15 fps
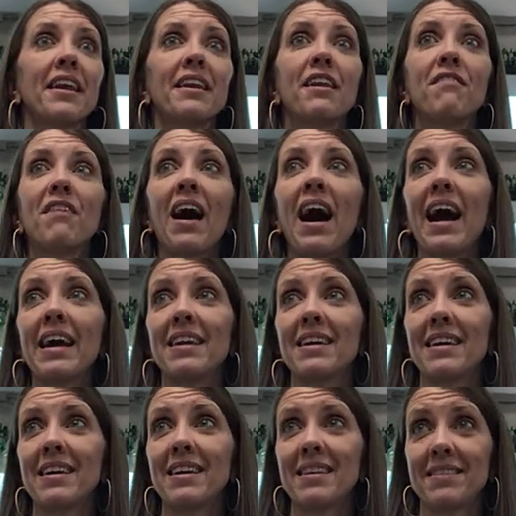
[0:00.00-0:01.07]
divide.
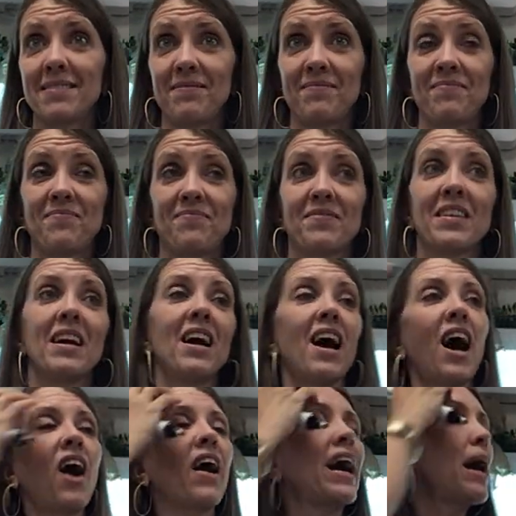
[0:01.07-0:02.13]

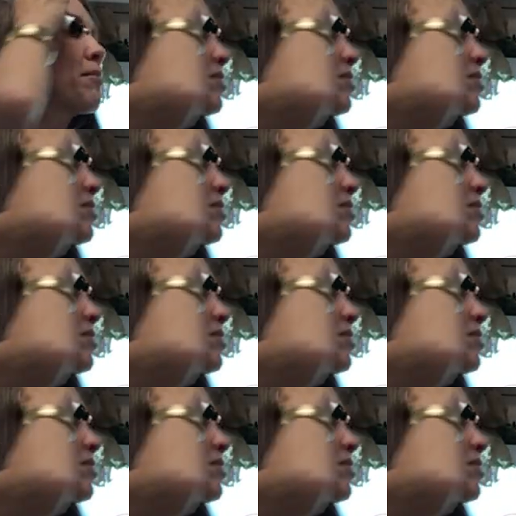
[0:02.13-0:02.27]
All right, how